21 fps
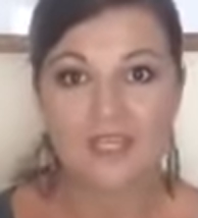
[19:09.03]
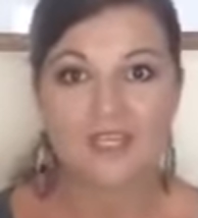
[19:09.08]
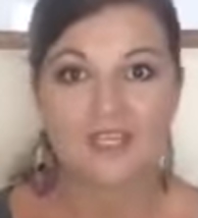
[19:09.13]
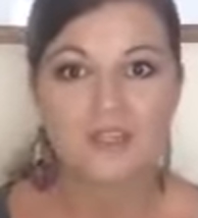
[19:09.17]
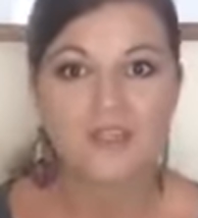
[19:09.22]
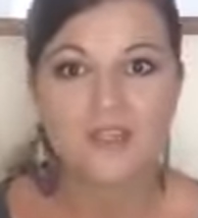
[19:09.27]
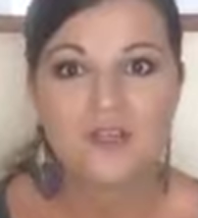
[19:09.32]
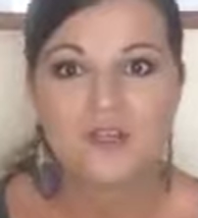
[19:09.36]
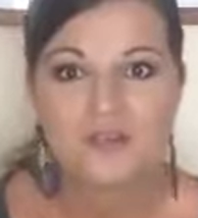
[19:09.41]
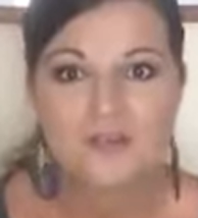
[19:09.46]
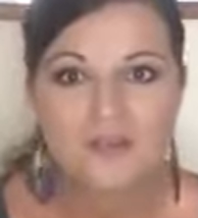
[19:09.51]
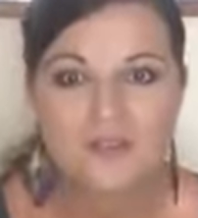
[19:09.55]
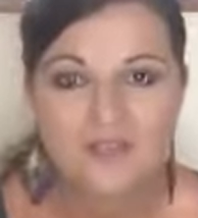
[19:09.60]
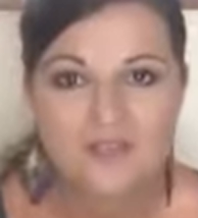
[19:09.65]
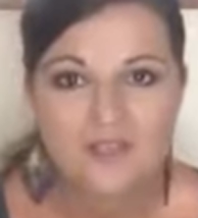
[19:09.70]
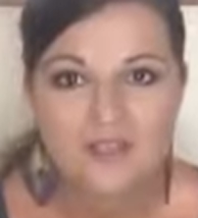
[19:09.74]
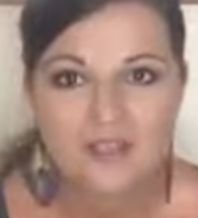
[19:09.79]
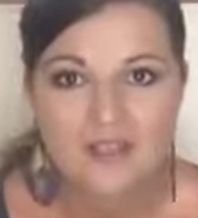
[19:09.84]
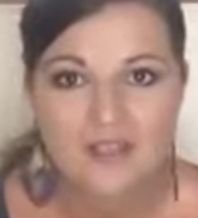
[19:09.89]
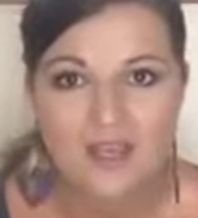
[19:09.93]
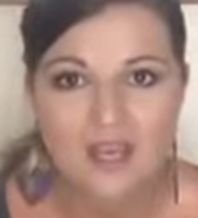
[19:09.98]
You know,
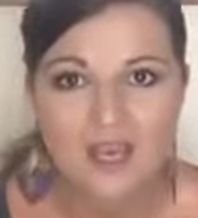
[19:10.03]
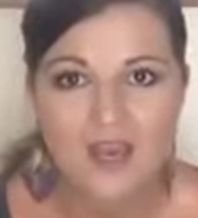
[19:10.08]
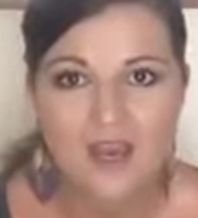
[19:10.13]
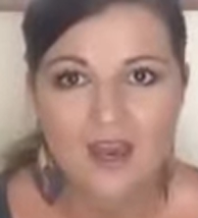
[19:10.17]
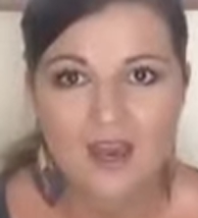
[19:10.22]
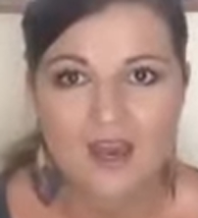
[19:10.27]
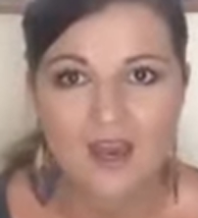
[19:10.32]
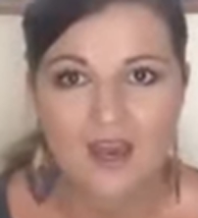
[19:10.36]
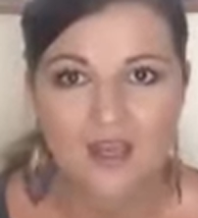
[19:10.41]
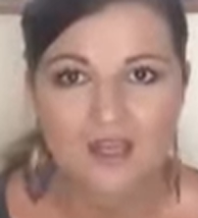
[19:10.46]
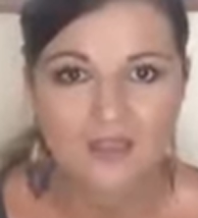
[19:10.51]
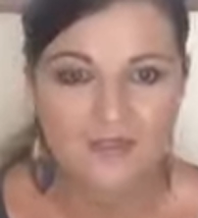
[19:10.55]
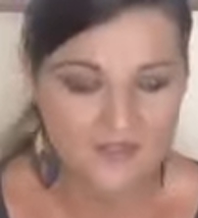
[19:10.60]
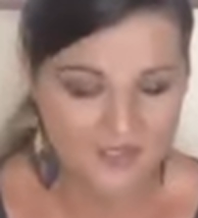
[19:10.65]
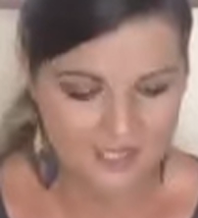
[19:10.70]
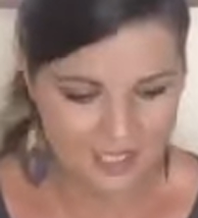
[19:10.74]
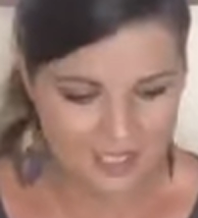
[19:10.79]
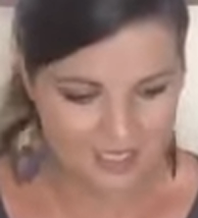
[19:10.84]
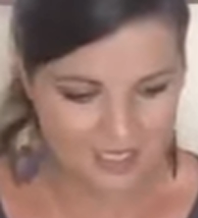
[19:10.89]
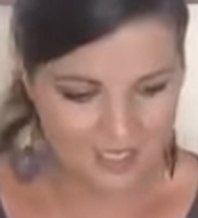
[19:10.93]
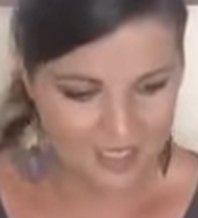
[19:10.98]
you
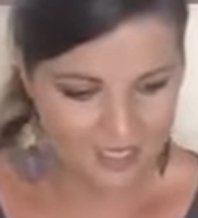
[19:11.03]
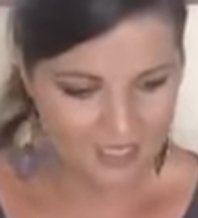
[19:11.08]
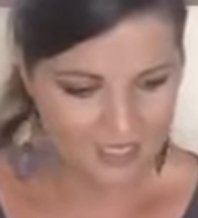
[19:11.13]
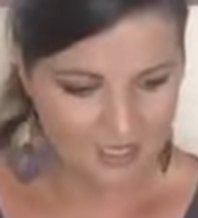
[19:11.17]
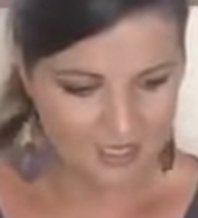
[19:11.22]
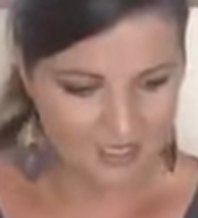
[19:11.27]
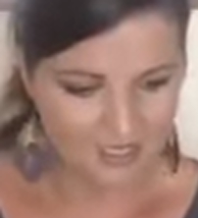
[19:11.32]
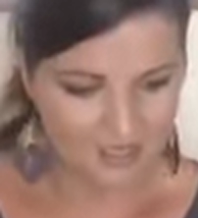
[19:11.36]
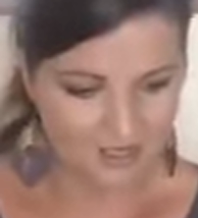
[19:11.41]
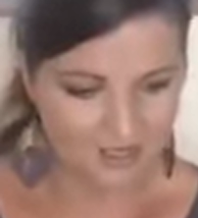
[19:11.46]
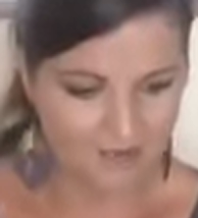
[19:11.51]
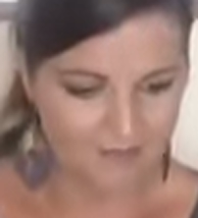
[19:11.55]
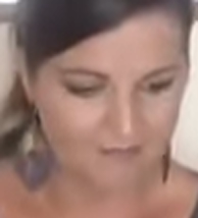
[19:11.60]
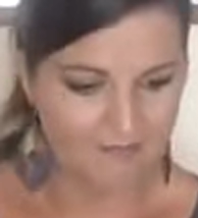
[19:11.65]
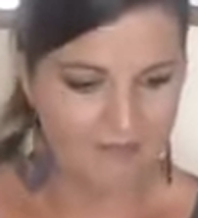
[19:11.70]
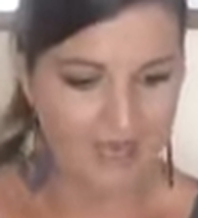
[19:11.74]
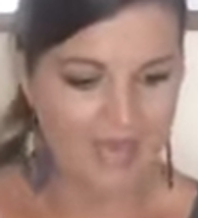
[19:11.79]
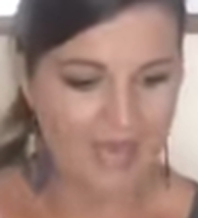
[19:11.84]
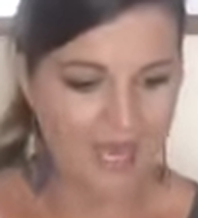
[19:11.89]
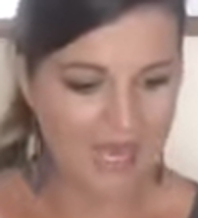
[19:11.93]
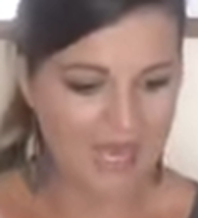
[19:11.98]
see,
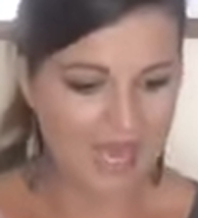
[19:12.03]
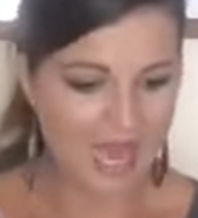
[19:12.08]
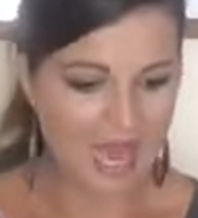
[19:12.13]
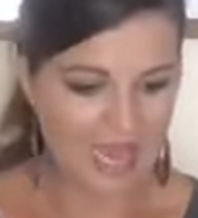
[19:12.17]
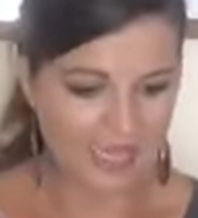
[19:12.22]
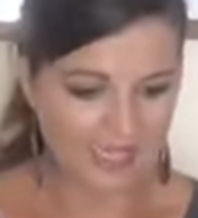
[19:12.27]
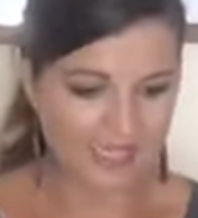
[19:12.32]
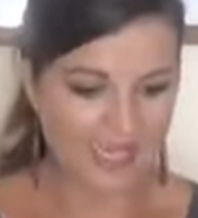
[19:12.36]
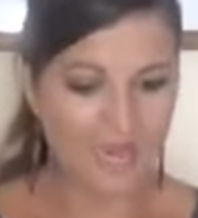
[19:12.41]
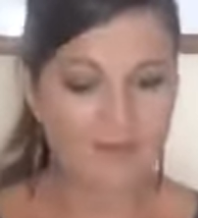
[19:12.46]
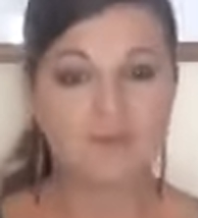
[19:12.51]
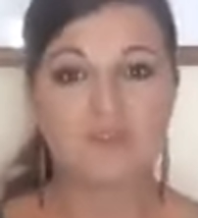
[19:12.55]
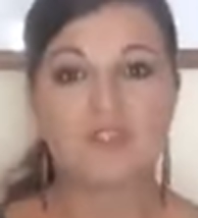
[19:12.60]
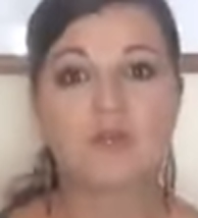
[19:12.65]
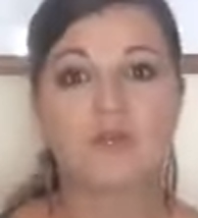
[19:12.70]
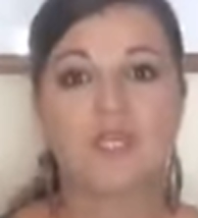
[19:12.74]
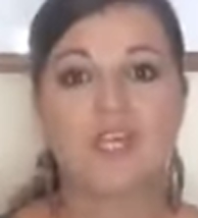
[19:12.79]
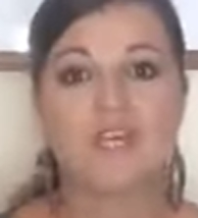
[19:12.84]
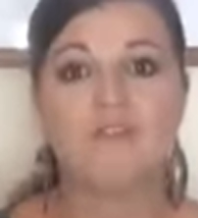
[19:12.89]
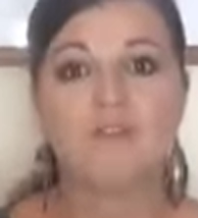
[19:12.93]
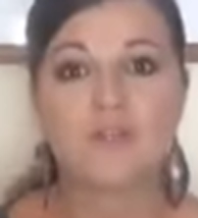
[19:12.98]
I kept
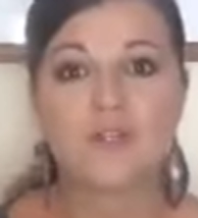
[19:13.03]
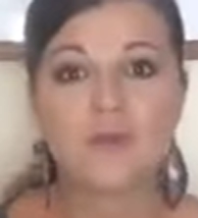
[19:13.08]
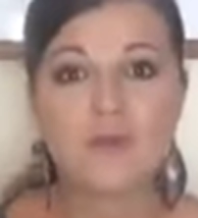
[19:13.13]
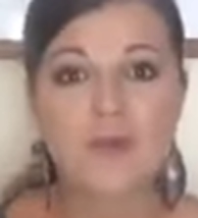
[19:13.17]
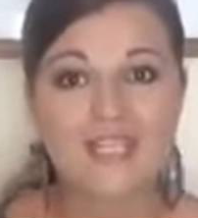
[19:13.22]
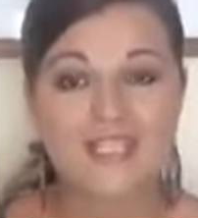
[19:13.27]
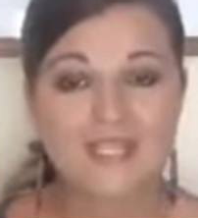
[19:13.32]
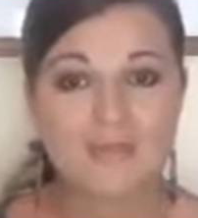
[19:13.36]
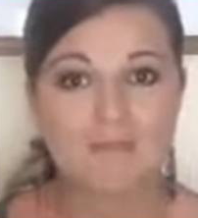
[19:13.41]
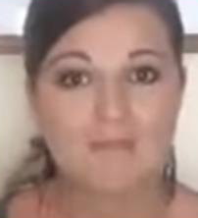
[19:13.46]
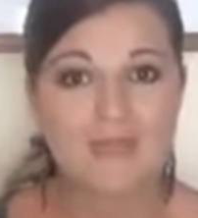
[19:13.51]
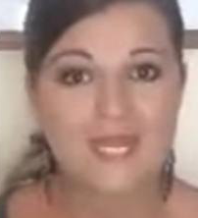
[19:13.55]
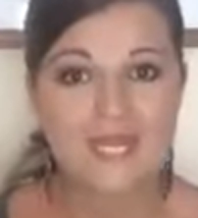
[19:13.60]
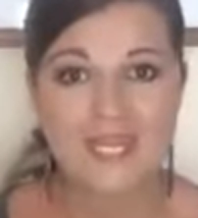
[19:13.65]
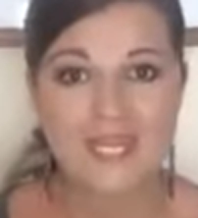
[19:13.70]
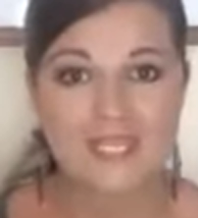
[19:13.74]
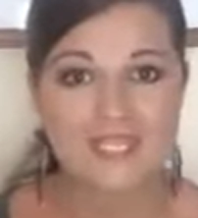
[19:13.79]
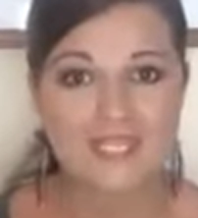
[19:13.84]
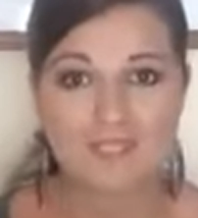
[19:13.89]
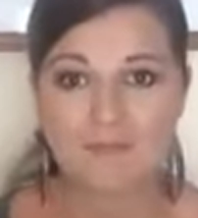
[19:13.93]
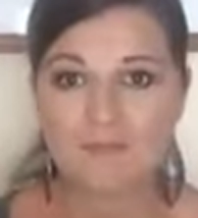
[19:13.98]
talking for 20
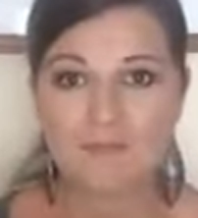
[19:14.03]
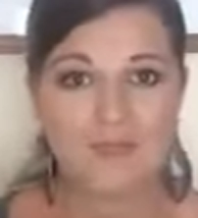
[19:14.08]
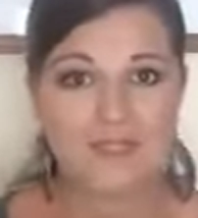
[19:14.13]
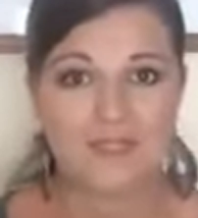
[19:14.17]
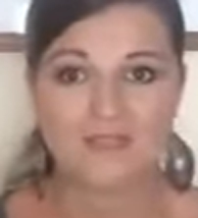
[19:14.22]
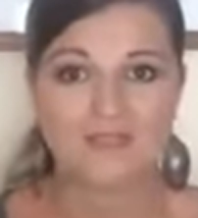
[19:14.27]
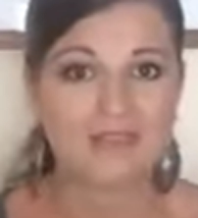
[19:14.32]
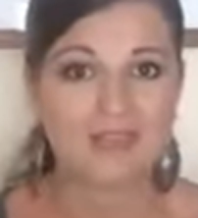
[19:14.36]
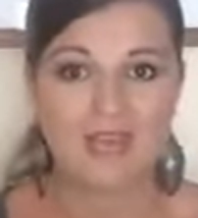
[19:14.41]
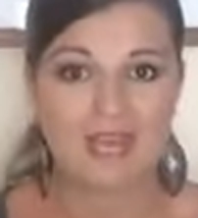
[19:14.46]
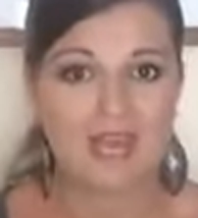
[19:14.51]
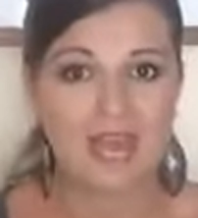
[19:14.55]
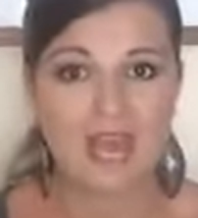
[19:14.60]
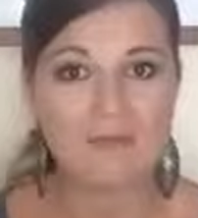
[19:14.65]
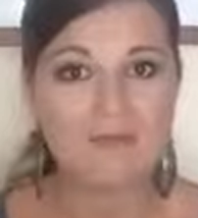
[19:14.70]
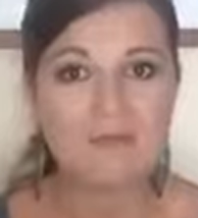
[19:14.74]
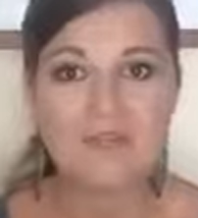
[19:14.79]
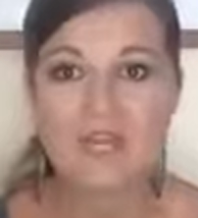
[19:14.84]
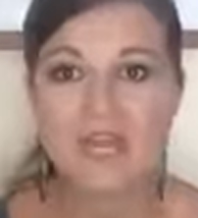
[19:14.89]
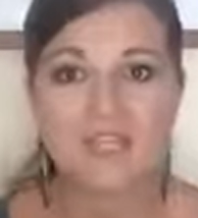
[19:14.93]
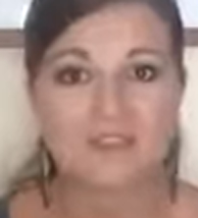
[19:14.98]
minutes, but
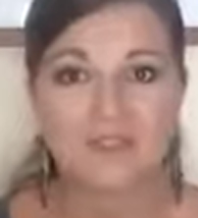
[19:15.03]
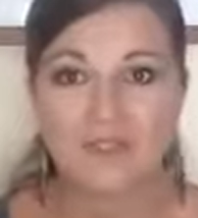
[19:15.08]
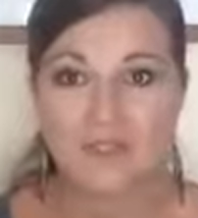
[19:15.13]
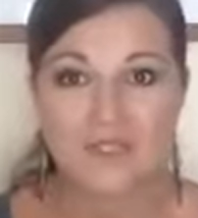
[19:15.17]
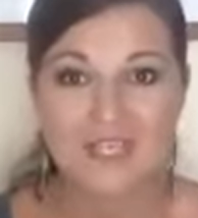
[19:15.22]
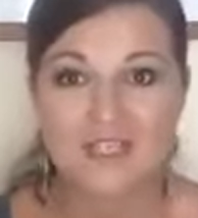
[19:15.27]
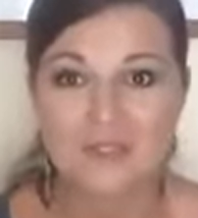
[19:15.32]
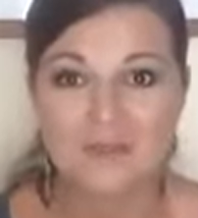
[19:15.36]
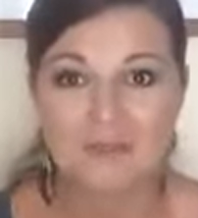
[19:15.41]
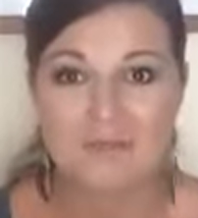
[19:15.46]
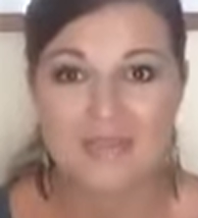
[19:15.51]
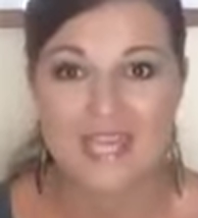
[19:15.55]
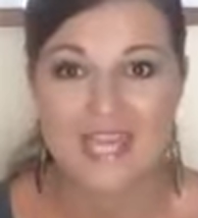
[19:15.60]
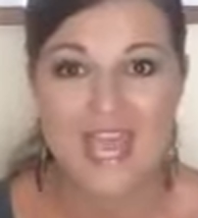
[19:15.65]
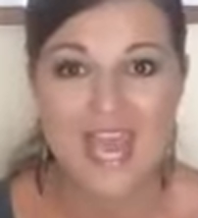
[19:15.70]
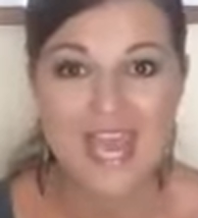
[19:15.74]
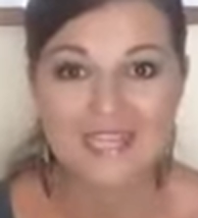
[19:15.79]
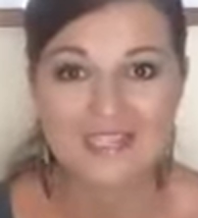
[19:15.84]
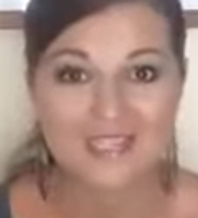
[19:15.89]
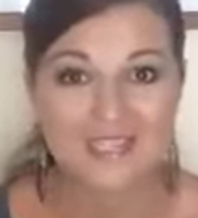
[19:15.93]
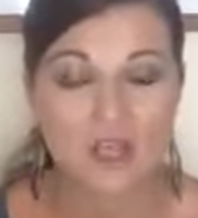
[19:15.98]
I'm not going to be
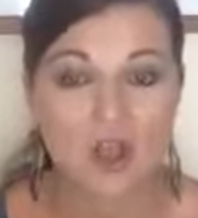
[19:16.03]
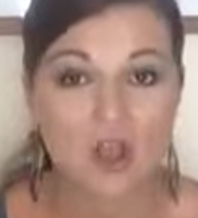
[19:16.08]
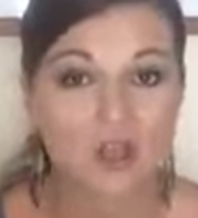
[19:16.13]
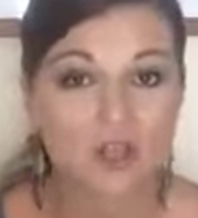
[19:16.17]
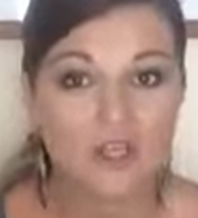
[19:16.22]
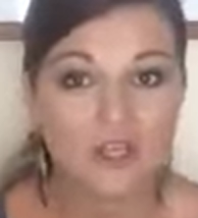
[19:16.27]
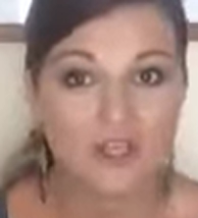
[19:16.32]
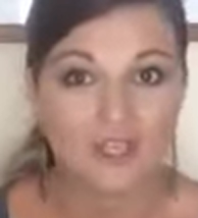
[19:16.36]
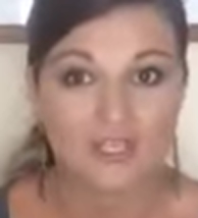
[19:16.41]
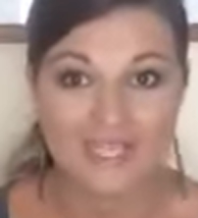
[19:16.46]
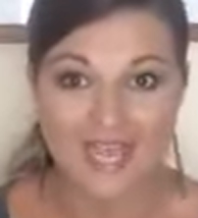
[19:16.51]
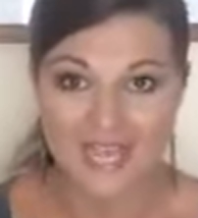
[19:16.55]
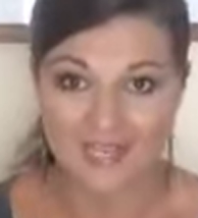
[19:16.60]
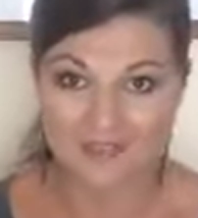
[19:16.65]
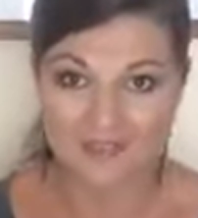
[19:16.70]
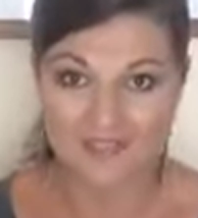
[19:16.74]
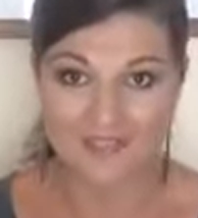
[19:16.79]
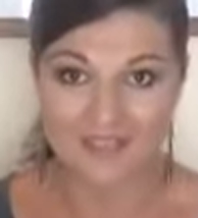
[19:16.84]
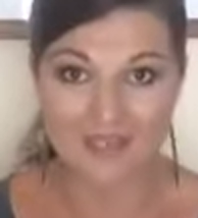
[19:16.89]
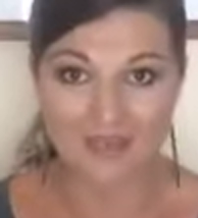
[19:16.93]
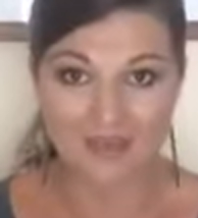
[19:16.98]
as long next.